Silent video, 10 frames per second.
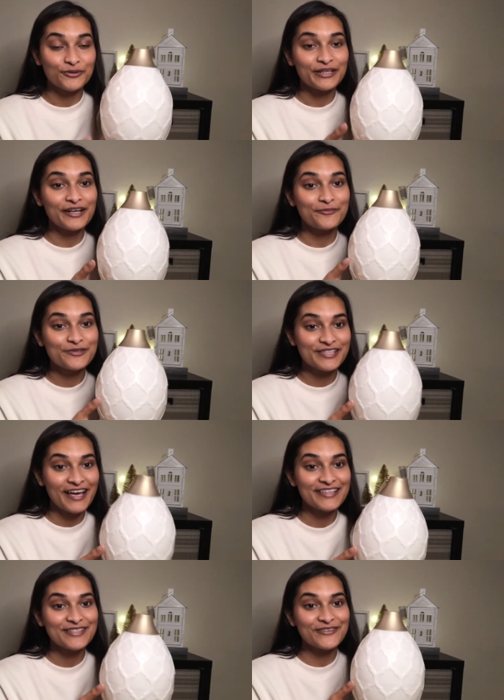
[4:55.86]

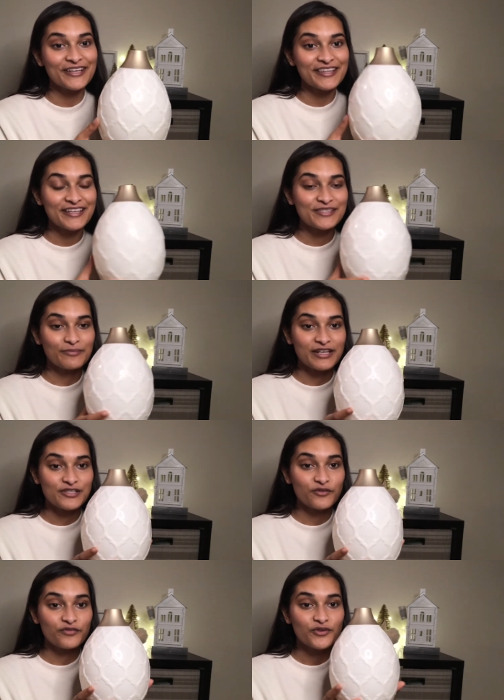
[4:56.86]
obsessed with is my
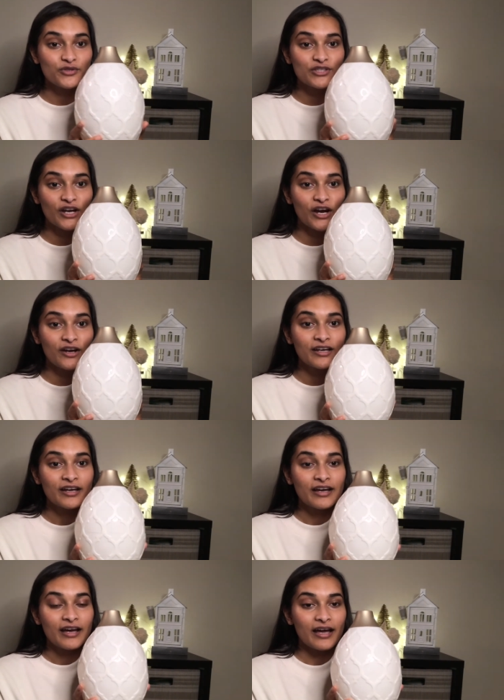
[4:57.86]
diffuser.
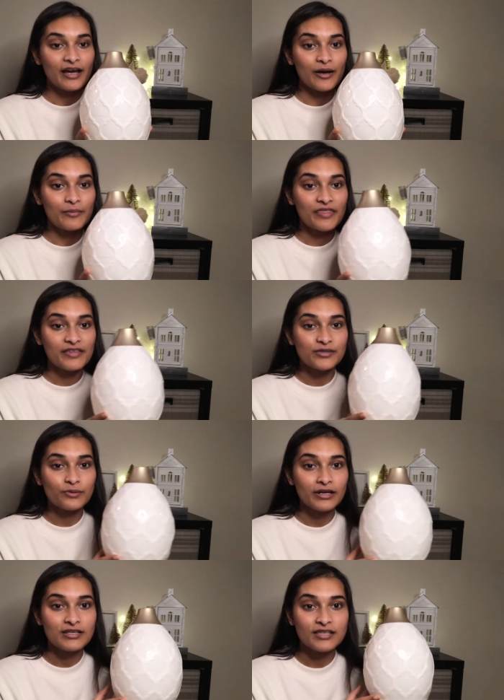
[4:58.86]
Um, this
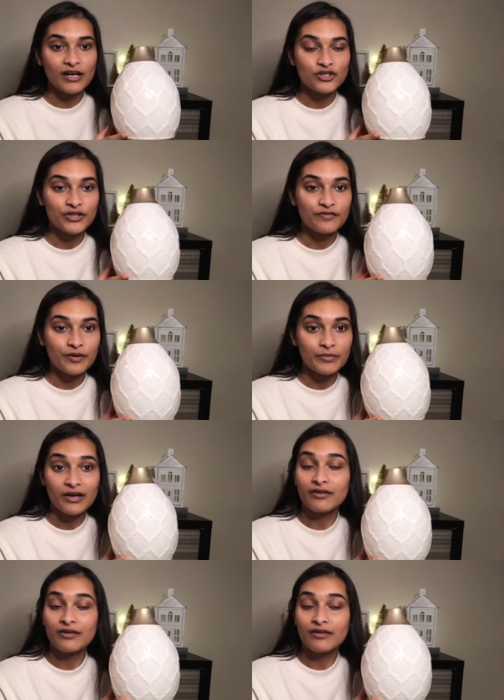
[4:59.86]
one is actually from Young